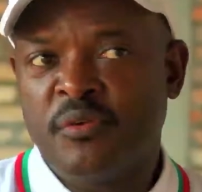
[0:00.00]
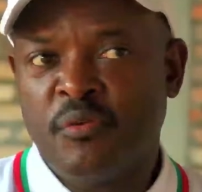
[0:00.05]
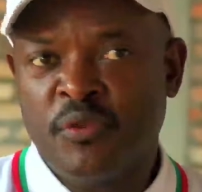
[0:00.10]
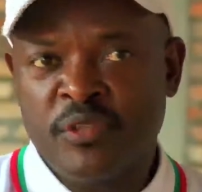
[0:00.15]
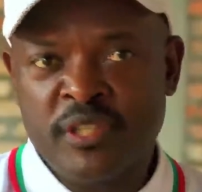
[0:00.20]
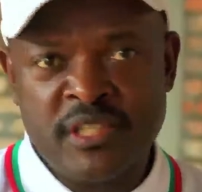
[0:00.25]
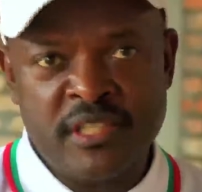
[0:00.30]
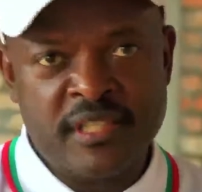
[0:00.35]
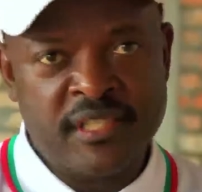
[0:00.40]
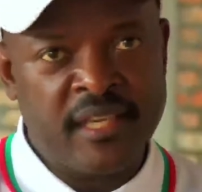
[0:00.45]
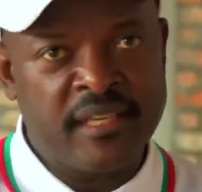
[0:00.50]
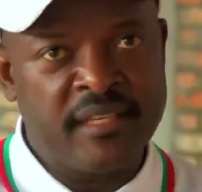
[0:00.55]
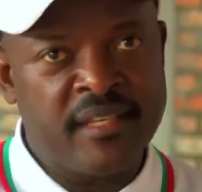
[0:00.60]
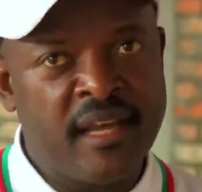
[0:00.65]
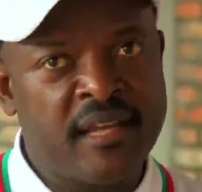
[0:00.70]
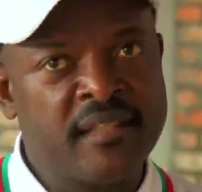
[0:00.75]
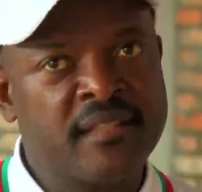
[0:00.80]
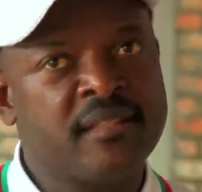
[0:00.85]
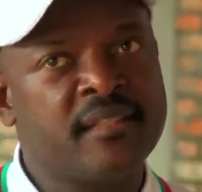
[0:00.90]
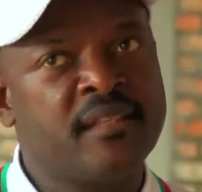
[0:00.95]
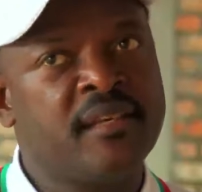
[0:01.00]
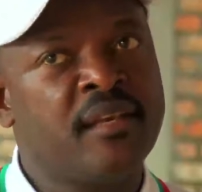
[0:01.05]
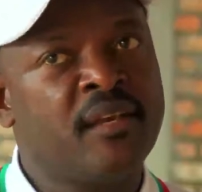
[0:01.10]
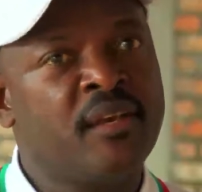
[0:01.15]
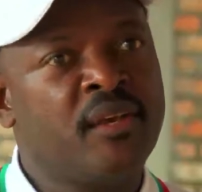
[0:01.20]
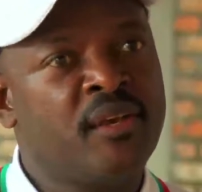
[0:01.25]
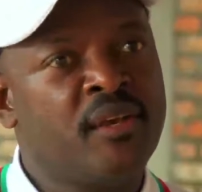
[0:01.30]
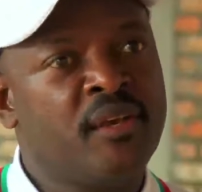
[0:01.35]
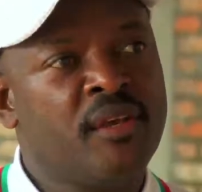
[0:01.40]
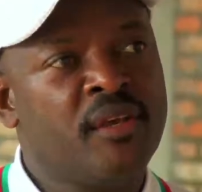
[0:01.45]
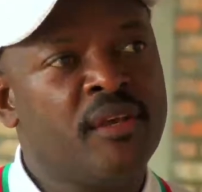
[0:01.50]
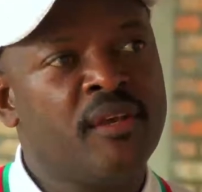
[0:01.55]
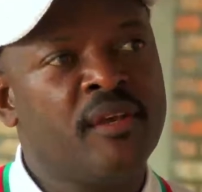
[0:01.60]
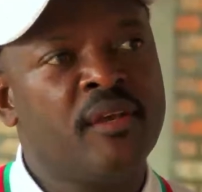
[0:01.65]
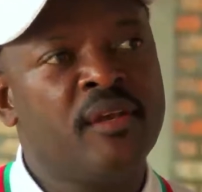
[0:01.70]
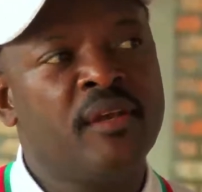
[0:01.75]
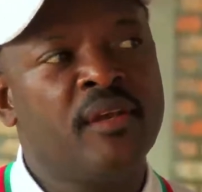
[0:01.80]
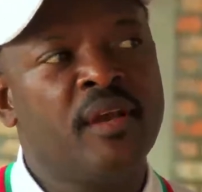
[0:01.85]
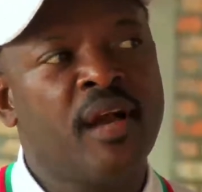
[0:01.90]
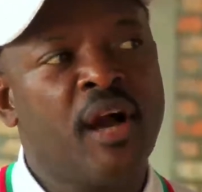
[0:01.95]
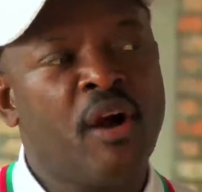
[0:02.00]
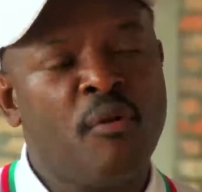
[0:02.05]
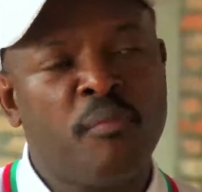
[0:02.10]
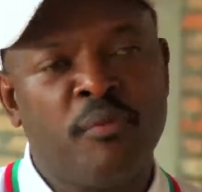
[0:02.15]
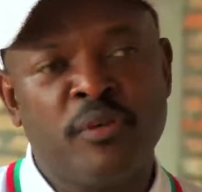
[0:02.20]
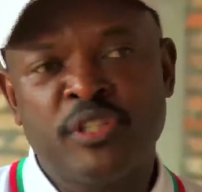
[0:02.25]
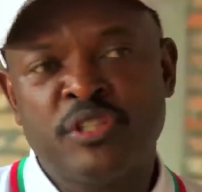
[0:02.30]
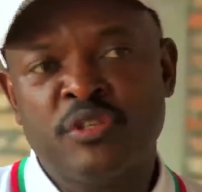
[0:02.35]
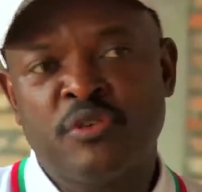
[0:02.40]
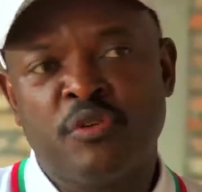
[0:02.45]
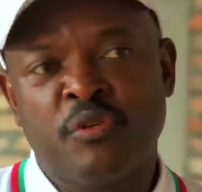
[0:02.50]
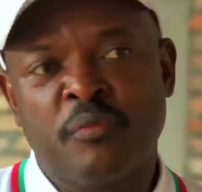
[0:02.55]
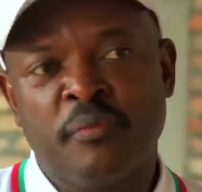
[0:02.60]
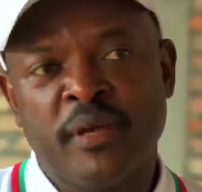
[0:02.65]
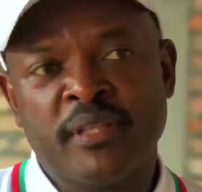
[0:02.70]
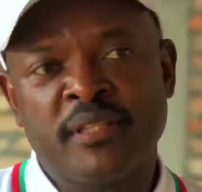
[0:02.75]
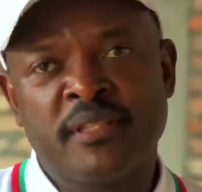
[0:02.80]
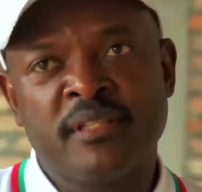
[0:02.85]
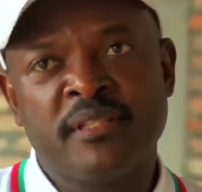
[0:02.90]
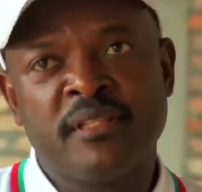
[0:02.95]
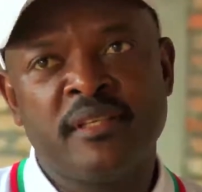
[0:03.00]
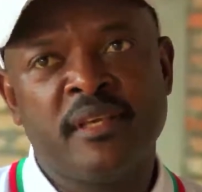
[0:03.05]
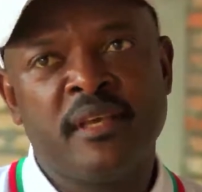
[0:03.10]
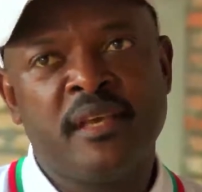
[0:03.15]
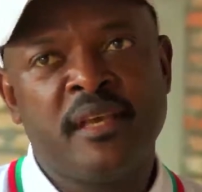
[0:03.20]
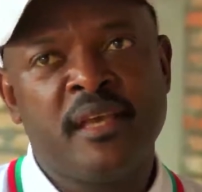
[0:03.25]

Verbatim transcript: What is said that uh, our political party